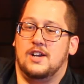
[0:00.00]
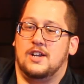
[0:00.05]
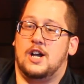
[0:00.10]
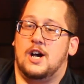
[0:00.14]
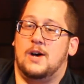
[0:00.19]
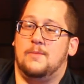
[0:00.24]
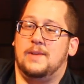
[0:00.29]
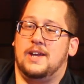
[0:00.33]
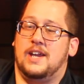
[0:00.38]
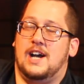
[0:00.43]

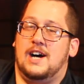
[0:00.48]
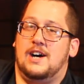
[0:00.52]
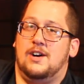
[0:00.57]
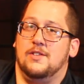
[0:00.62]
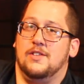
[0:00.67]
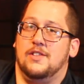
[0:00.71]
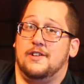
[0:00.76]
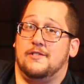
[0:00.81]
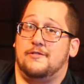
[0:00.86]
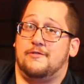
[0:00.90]
coming
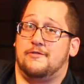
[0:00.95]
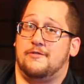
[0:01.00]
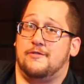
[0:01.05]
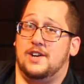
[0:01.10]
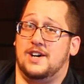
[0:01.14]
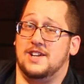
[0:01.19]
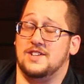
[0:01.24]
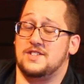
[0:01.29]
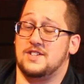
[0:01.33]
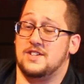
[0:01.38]
out the
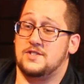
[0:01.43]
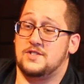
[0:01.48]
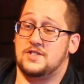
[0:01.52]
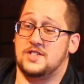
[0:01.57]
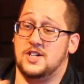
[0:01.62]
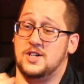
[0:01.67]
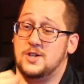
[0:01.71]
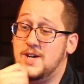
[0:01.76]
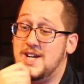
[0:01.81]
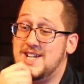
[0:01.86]
front.
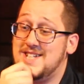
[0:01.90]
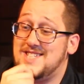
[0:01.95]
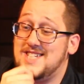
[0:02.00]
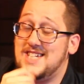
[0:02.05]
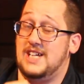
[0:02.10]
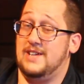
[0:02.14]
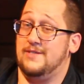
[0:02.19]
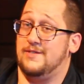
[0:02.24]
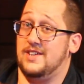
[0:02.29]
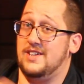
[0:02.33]
So it's
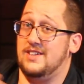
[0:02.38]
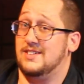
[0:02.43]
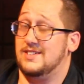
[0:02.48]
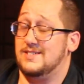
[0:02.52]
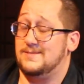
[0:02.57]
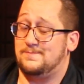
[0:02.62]
even